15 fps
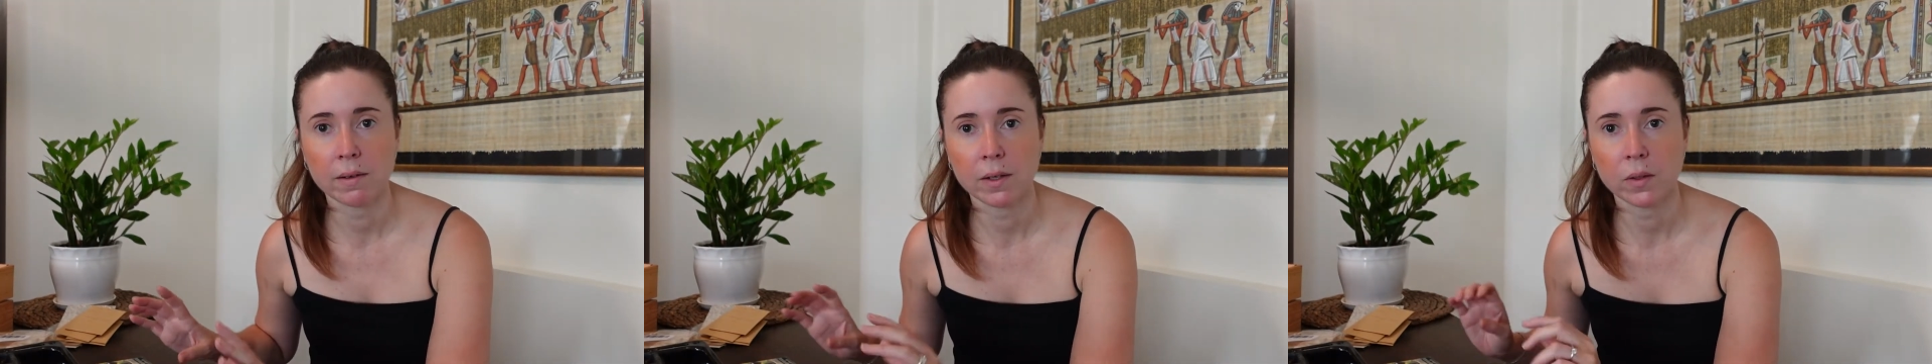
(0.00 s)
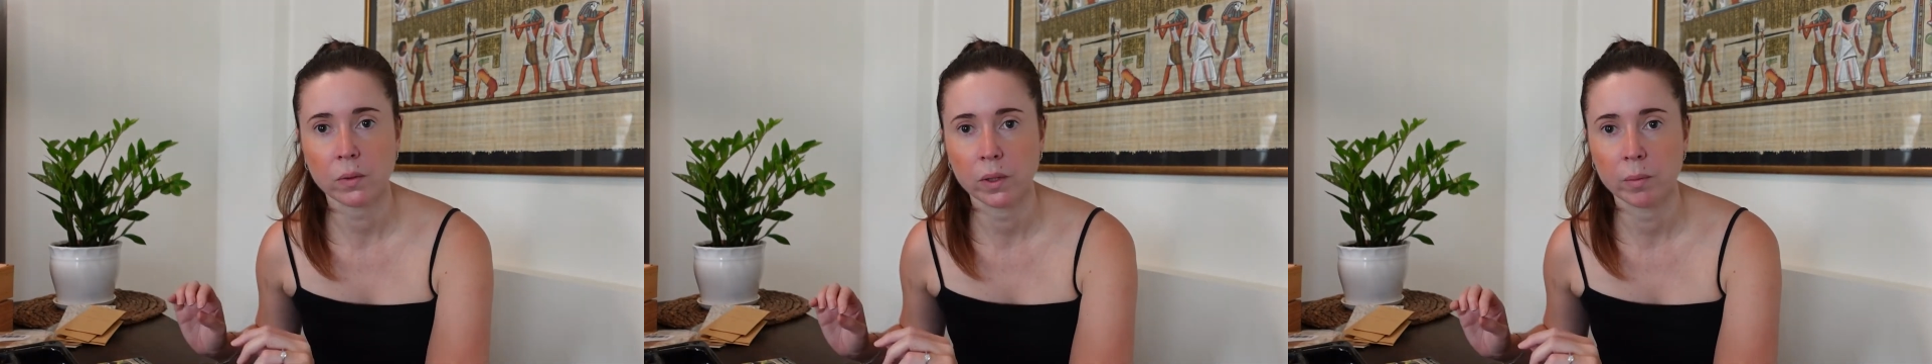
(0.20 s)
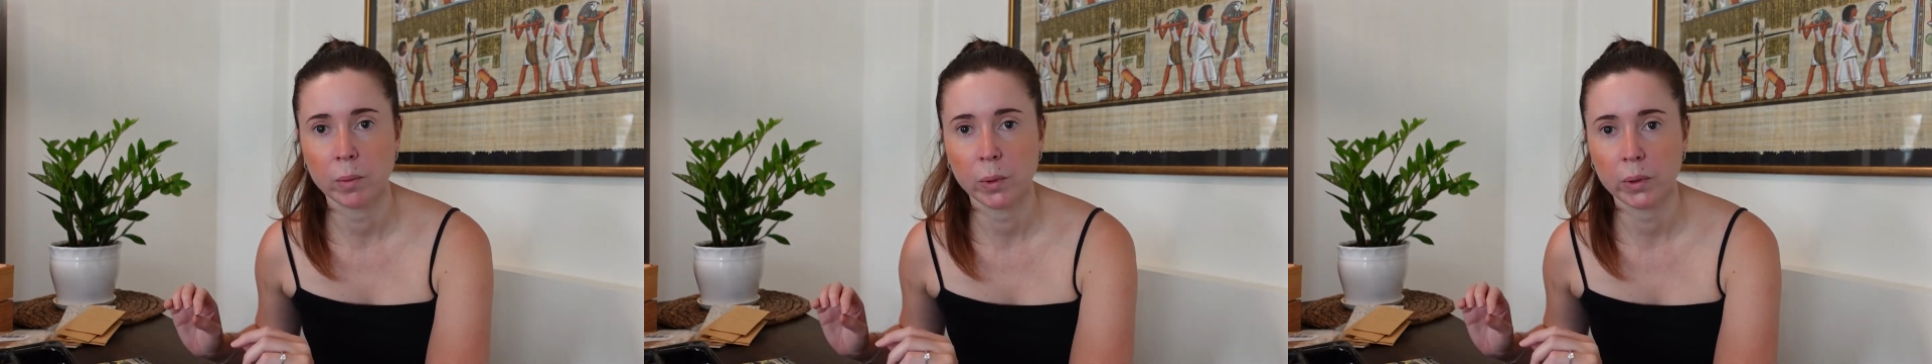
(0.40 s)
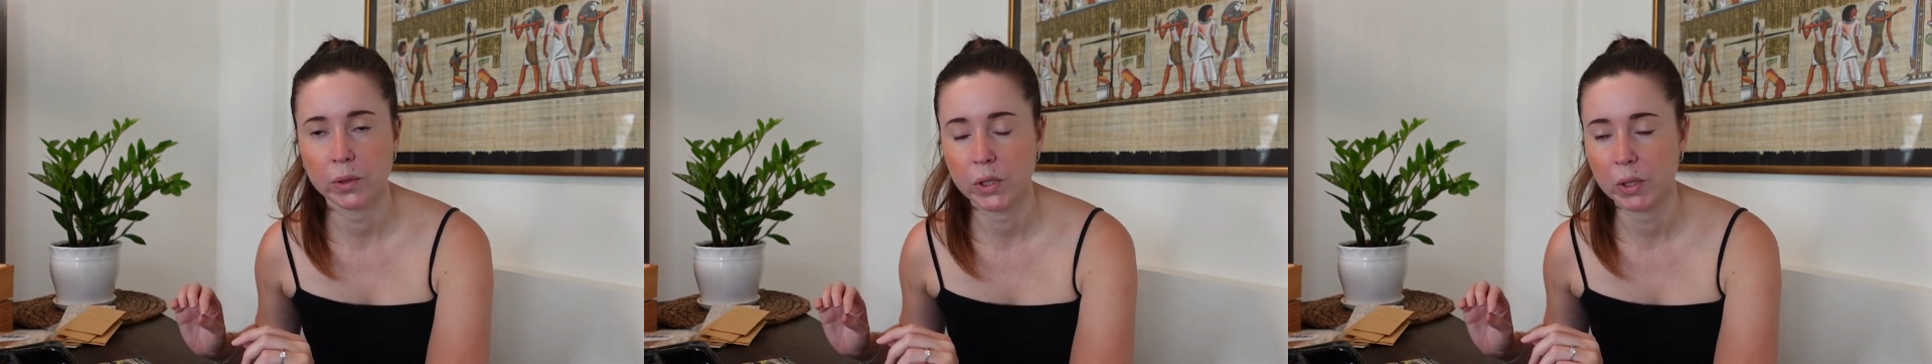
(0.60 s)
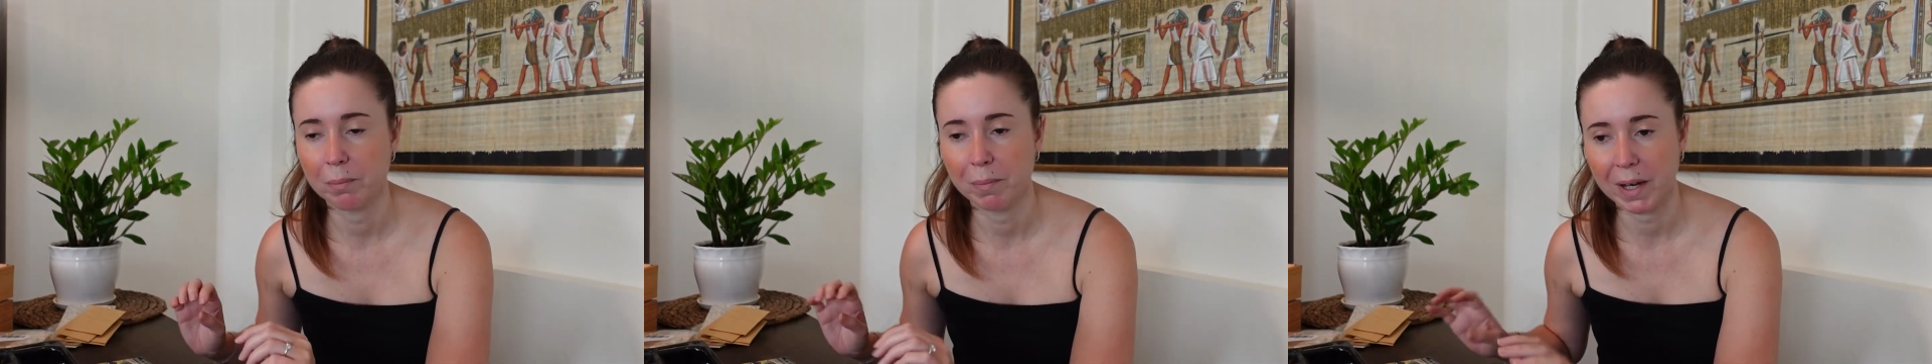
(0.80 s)
it's really important
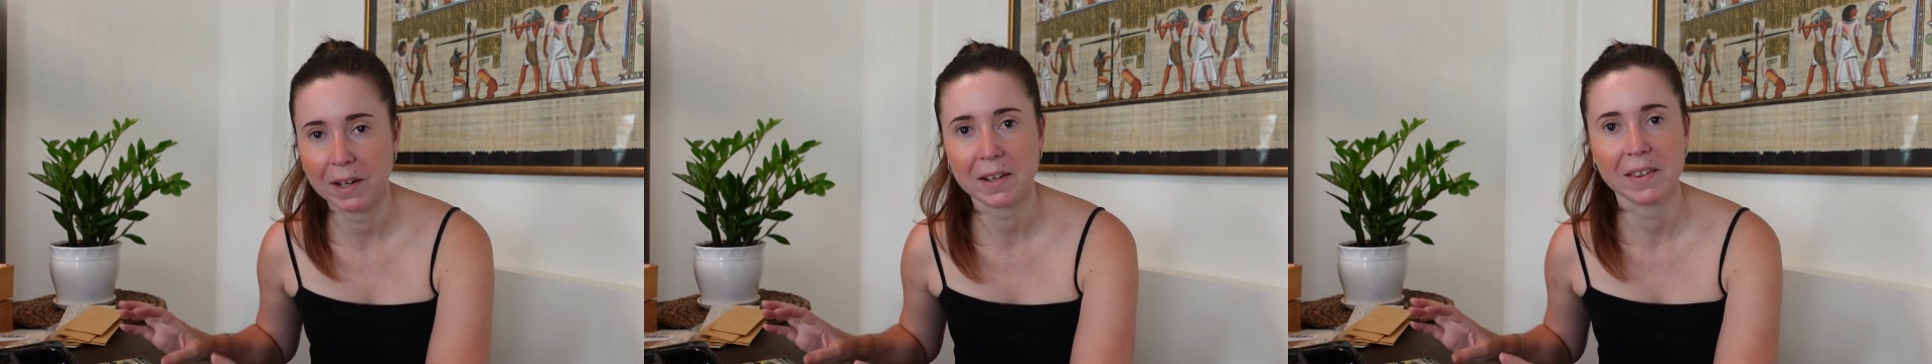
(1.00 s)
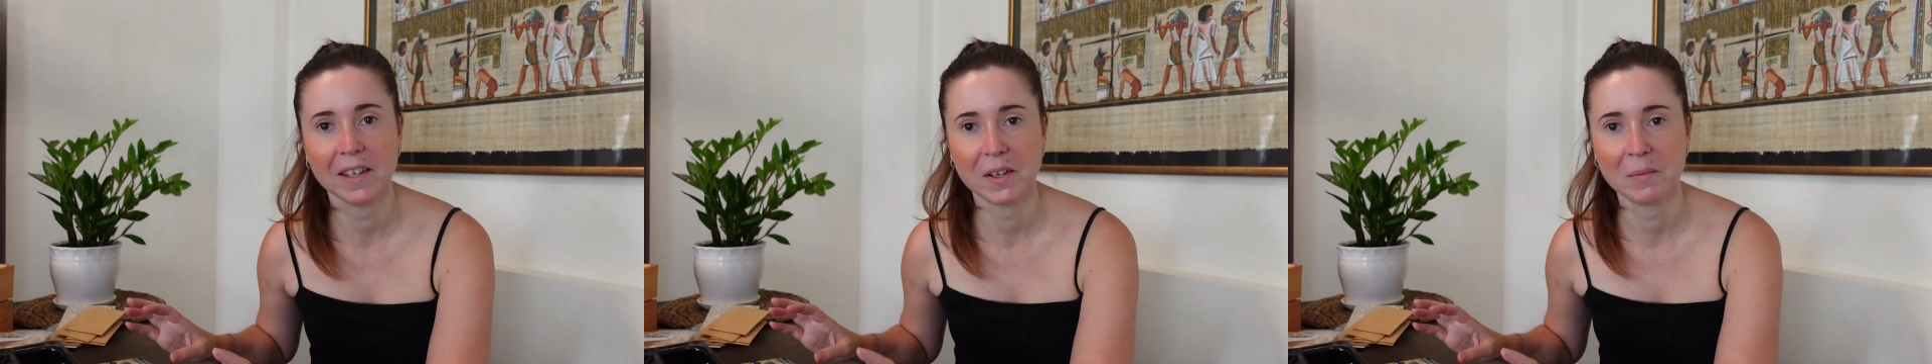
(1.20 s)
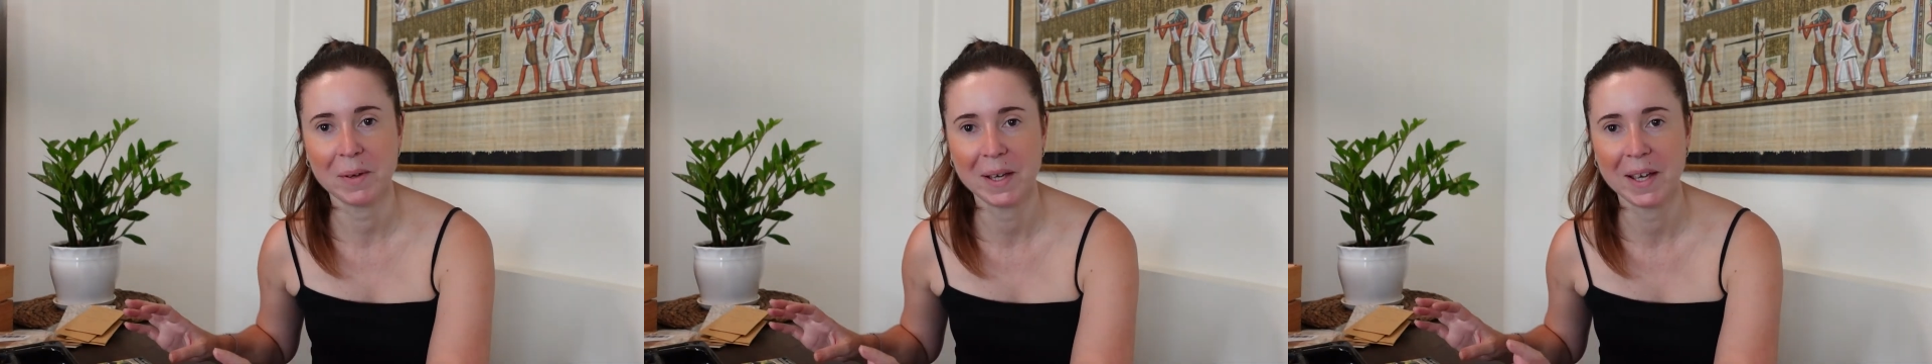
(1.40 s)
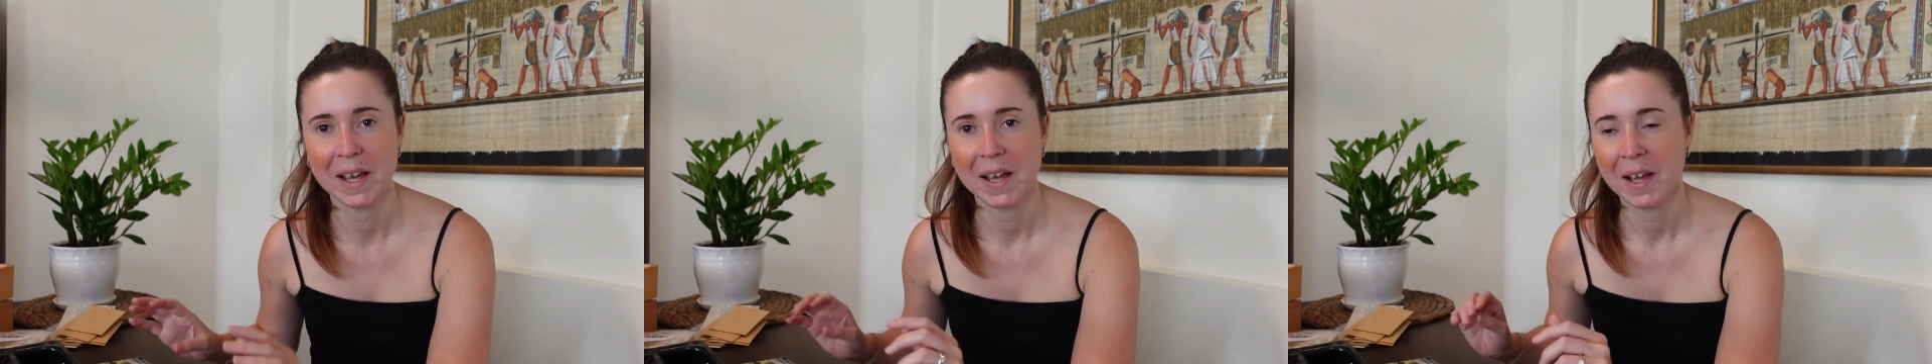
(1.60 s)
to mark them.